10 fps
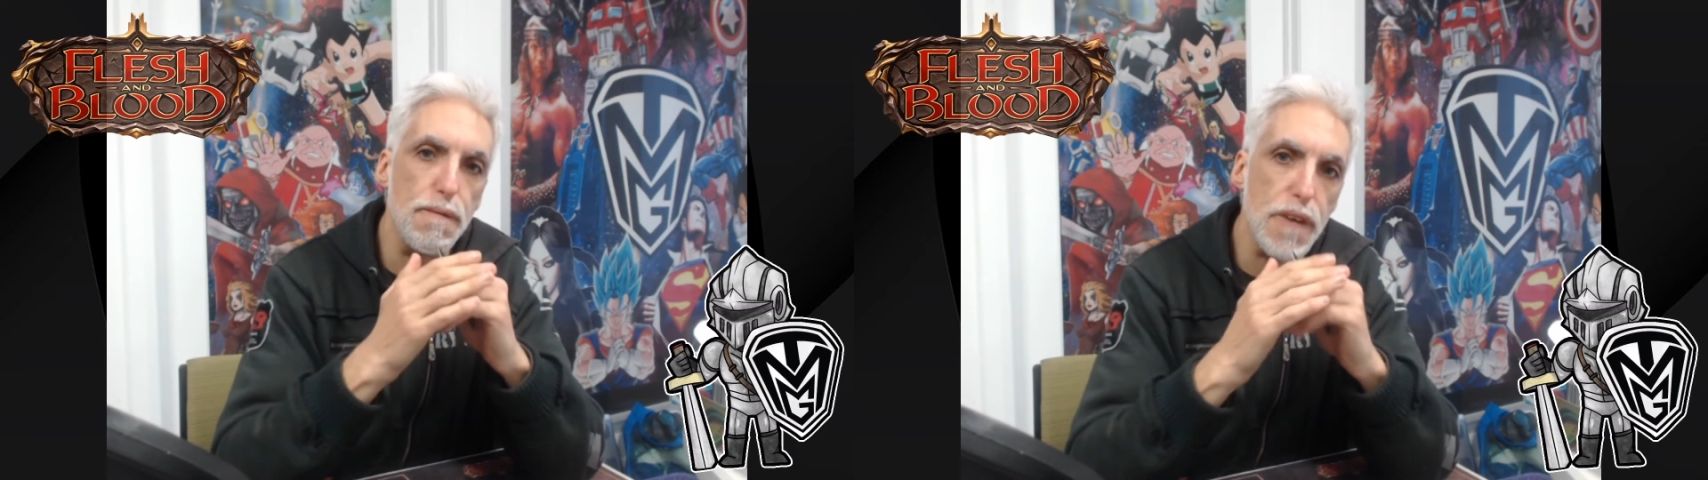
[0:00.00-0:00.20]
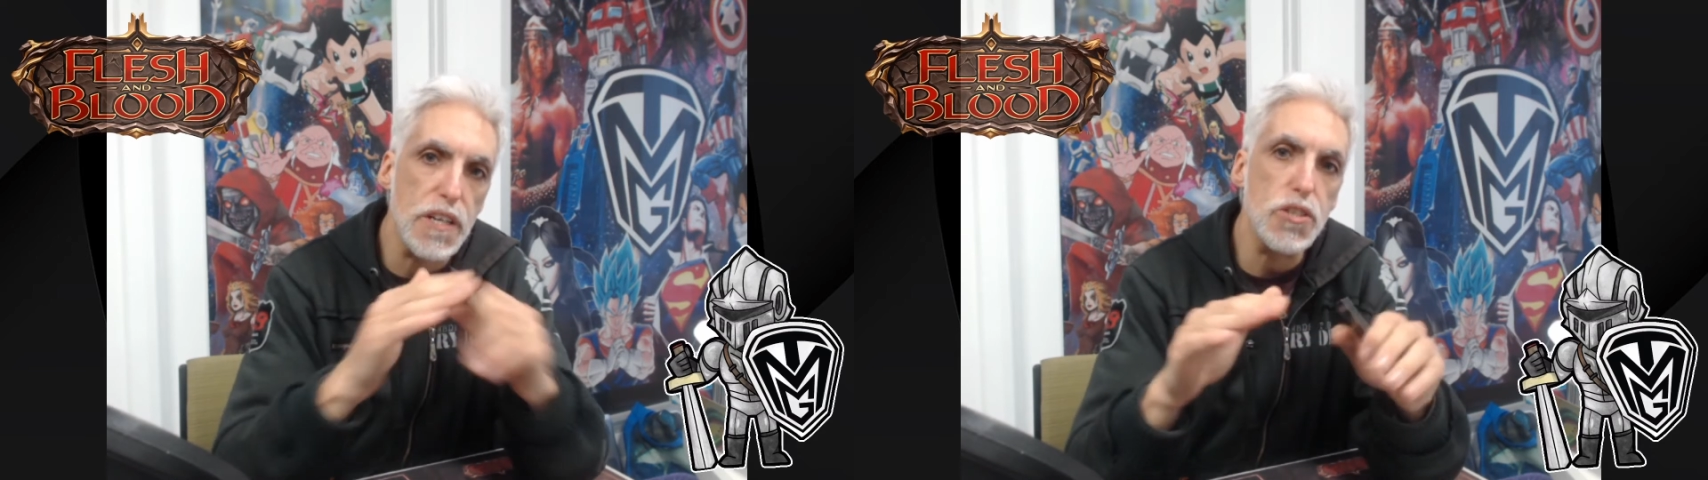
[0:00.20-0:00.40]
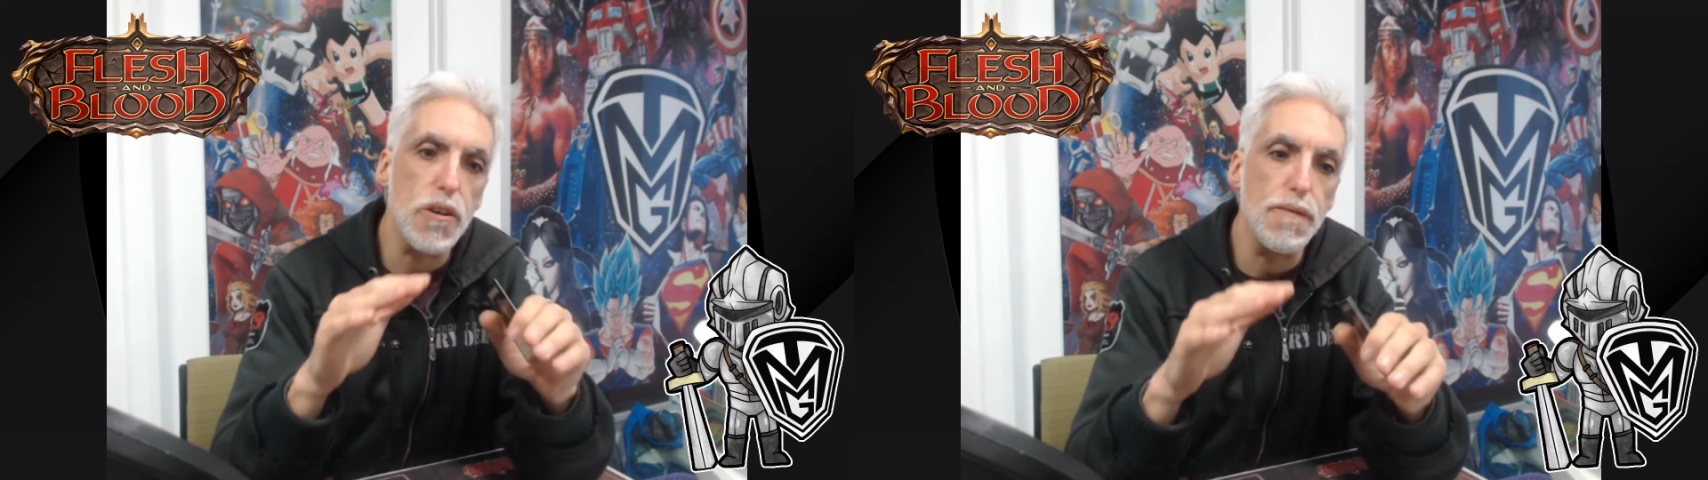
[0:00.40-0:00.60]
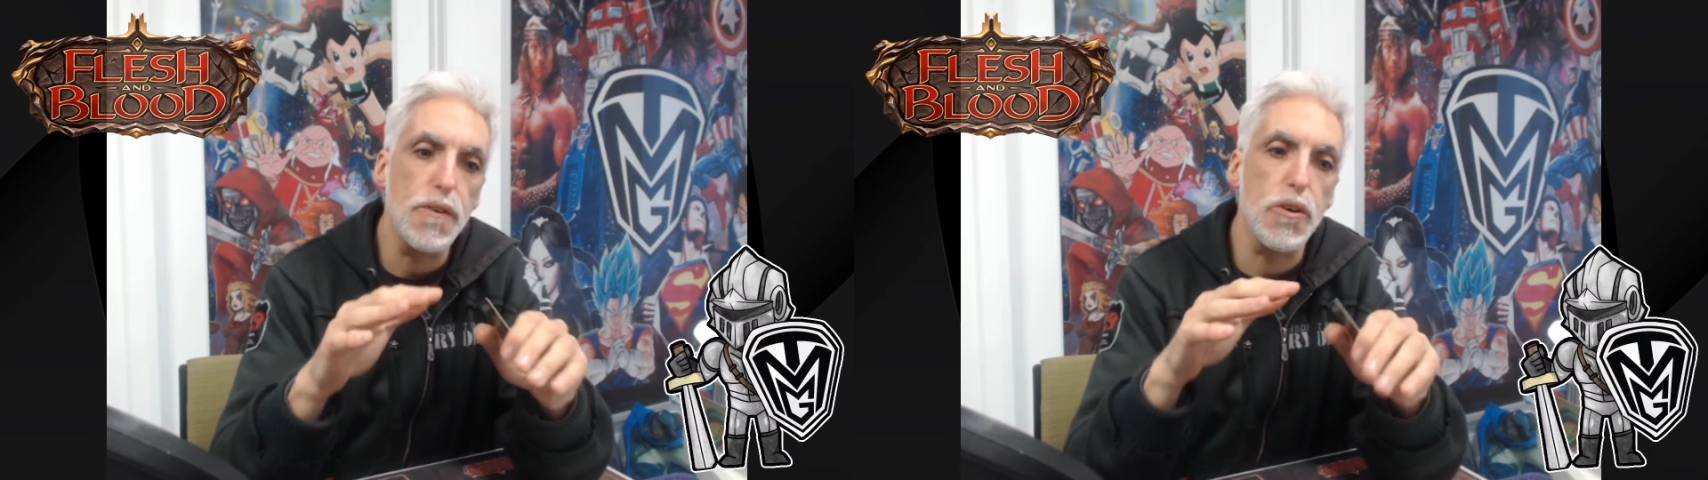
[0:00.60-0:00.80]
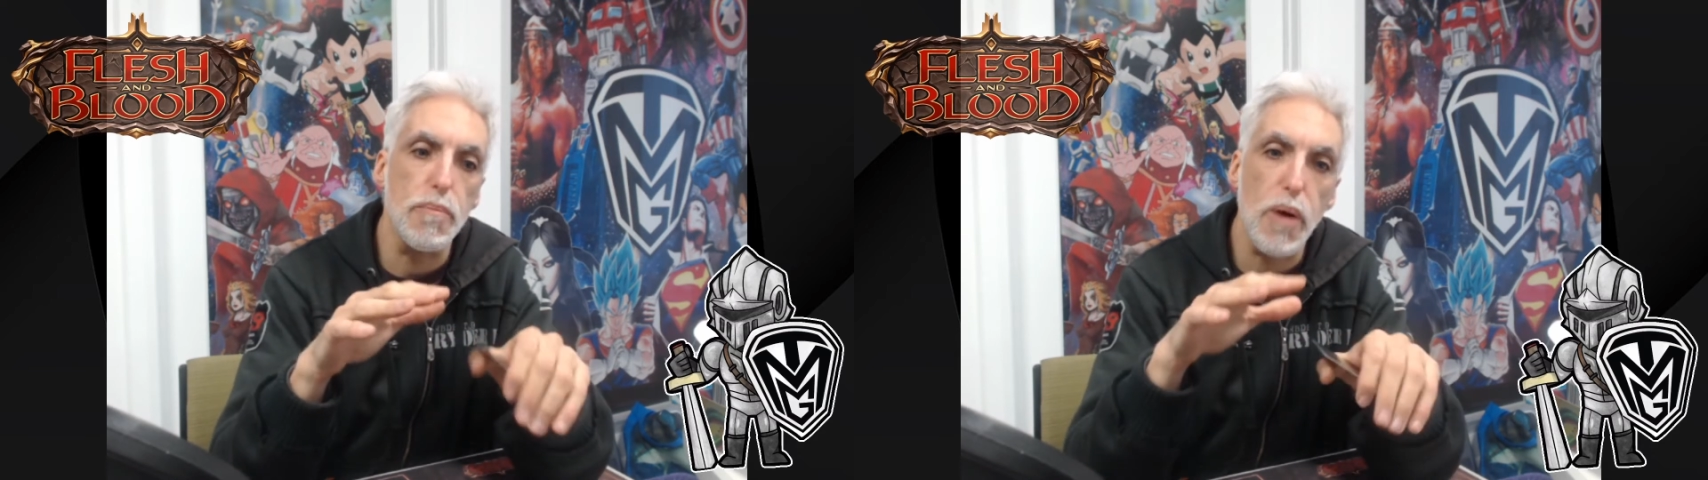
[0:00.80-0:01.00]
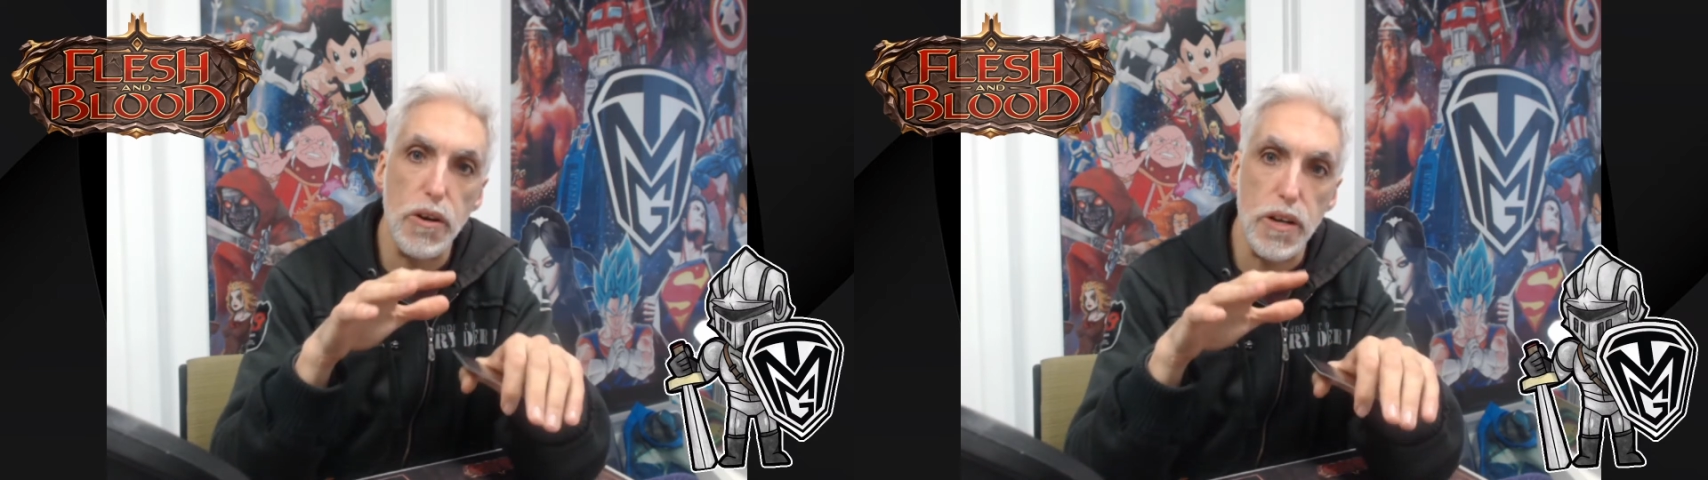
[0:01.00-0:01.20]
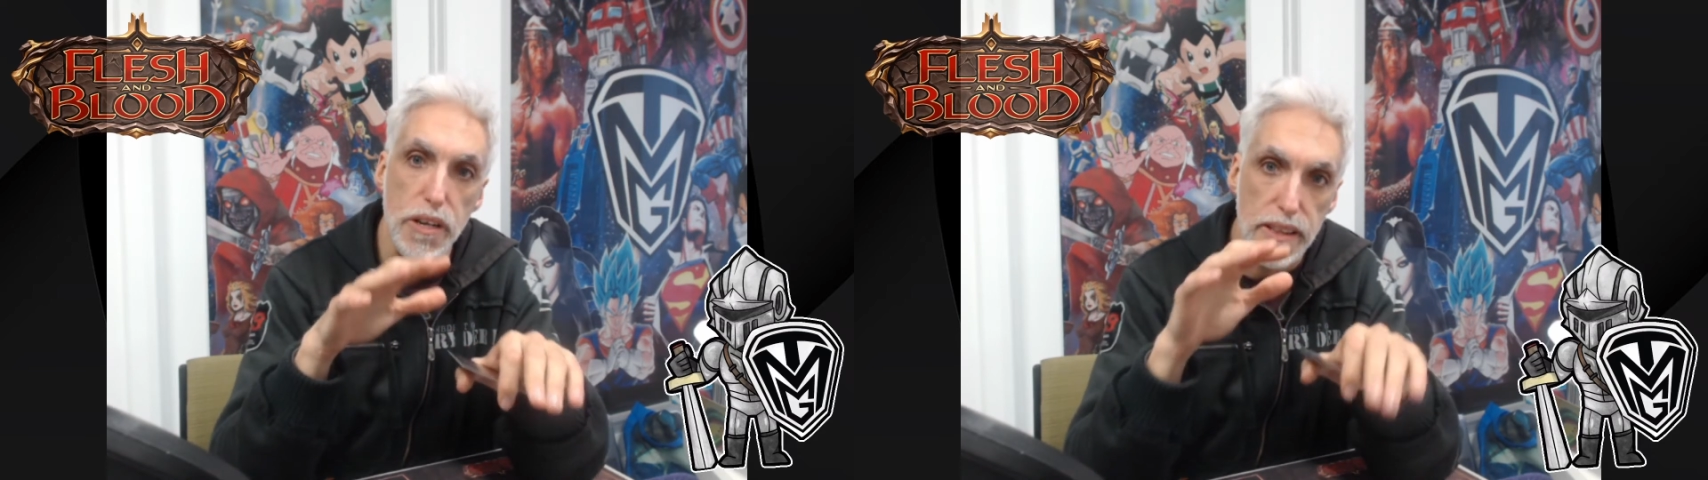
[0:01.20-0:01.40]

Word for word: finish off your opponent